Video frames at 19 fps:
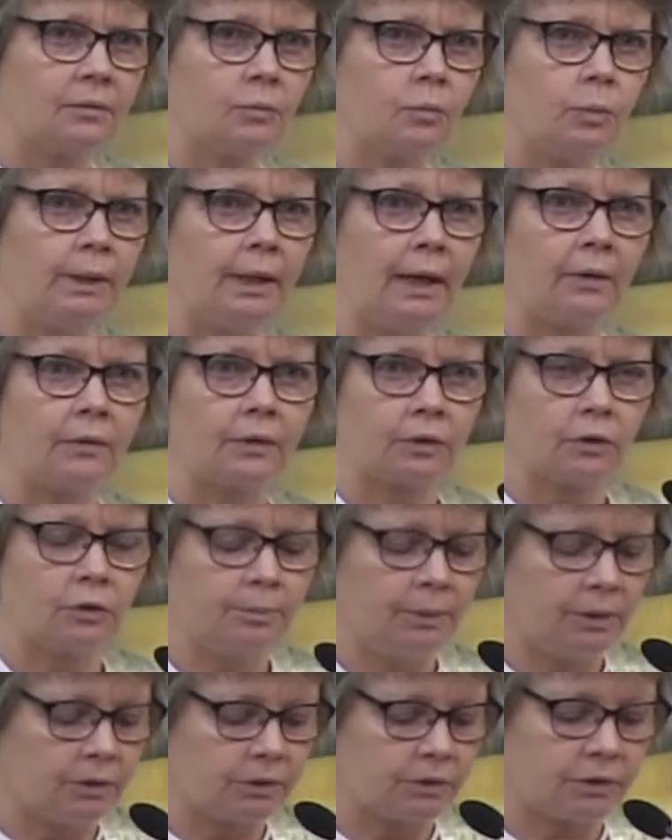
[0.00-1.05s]
we are a
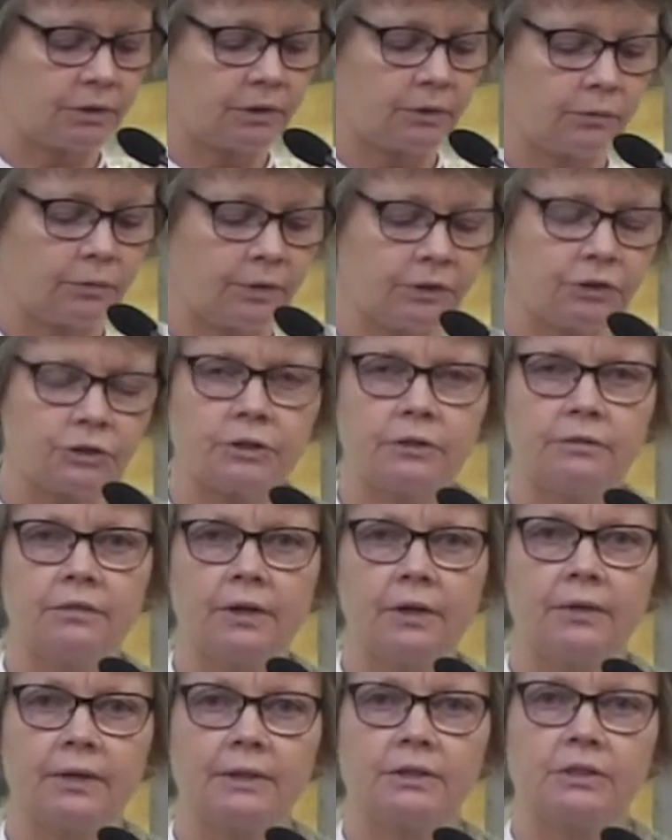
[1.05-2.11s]
community of rich and
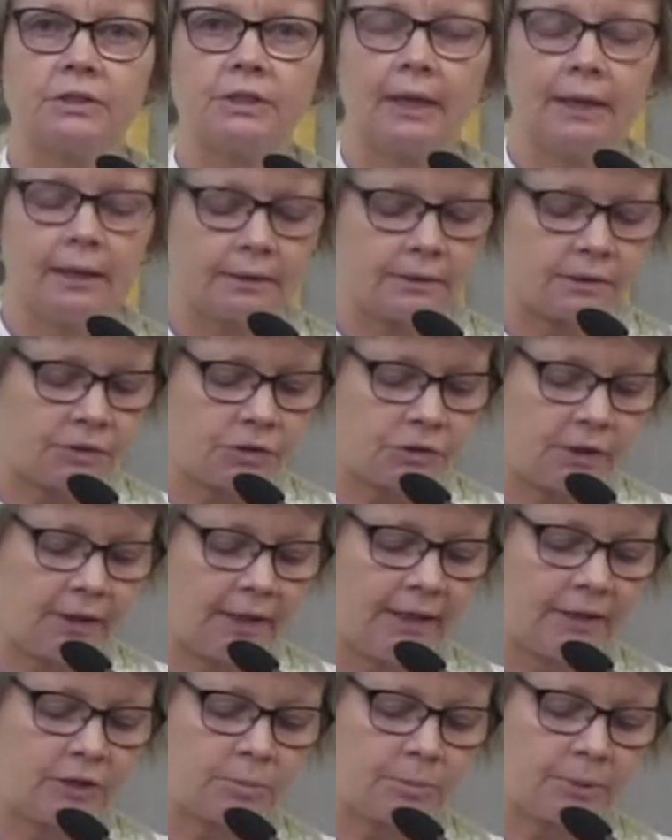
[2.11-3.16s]
varied talents
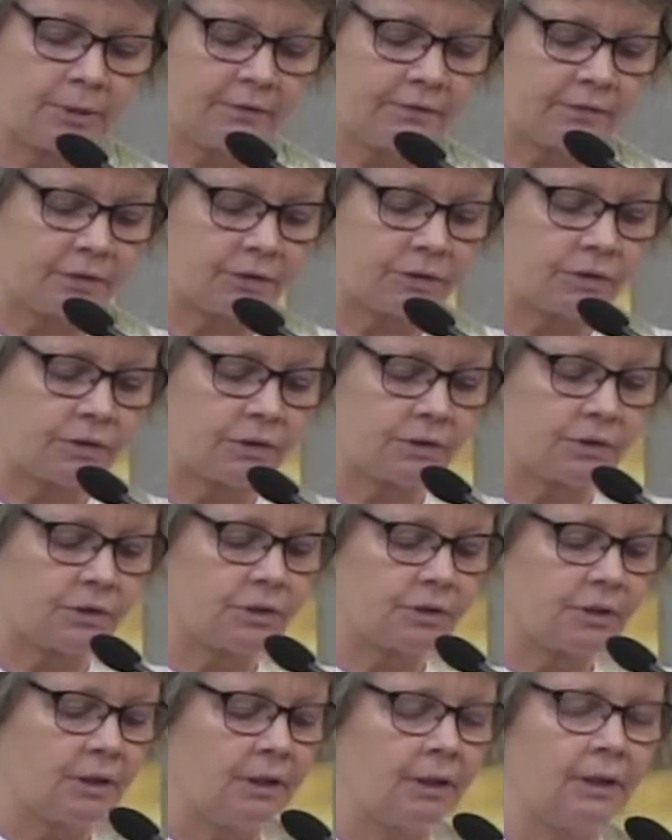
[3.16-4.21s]
and
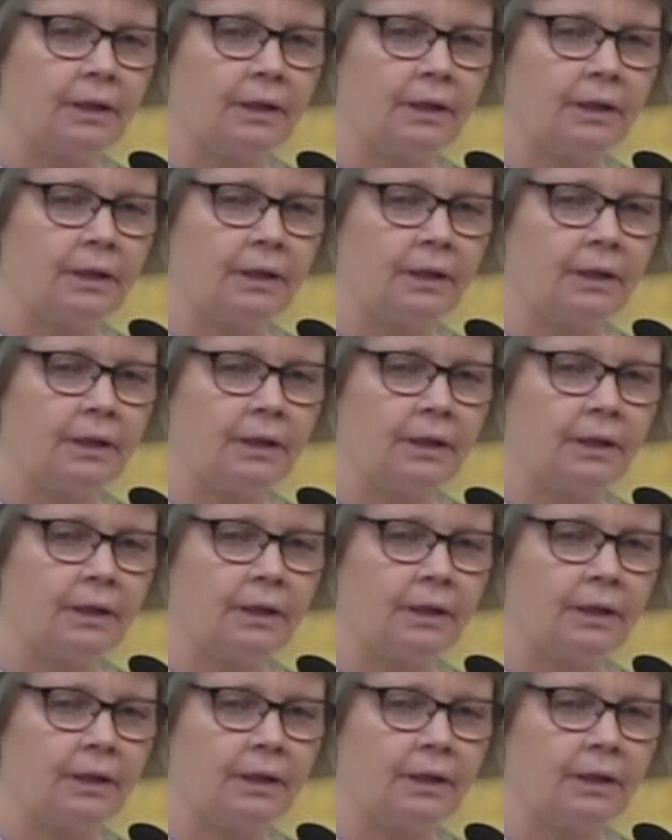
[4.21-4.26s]
preferences.